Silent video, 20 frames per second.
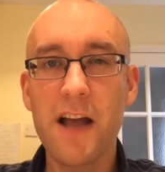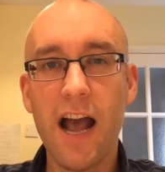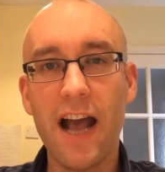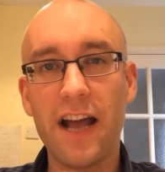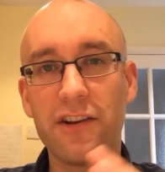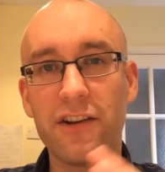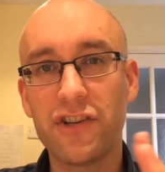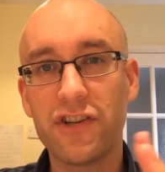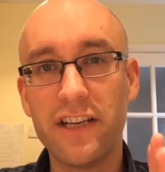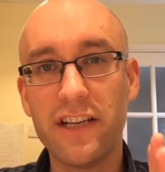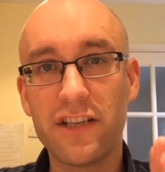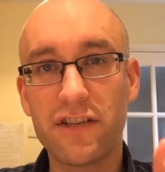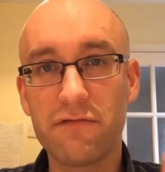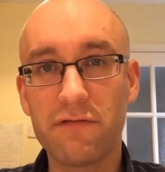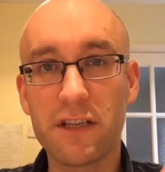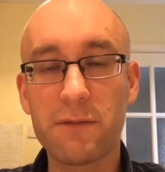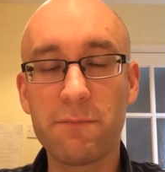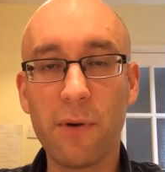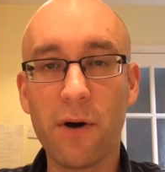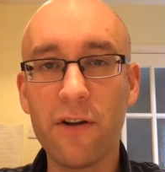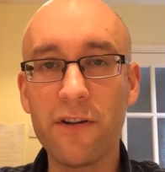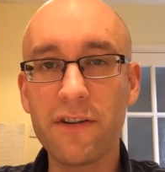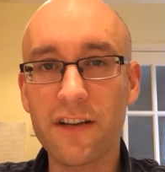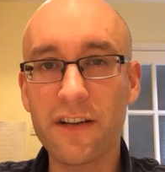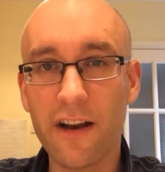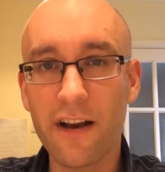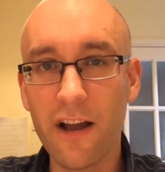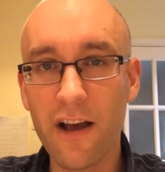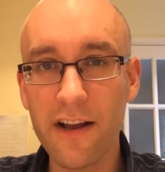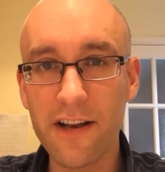and she needs to respond
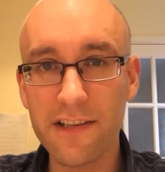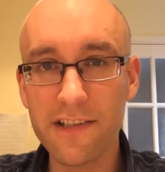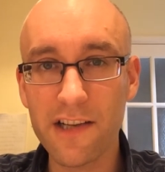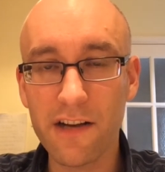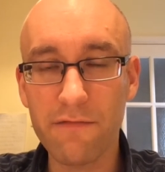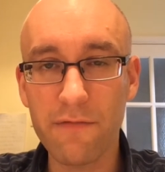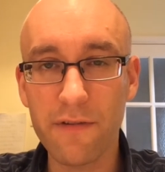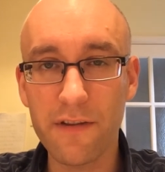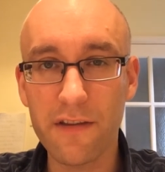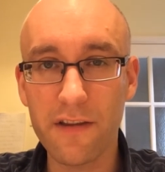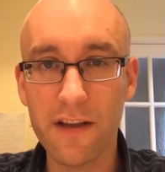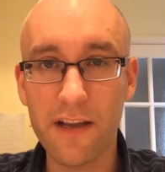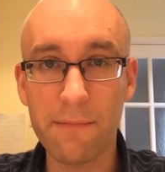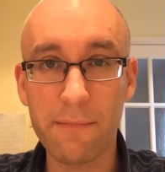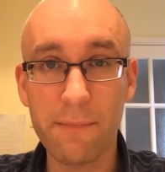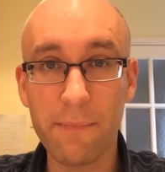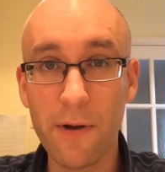and align herself with the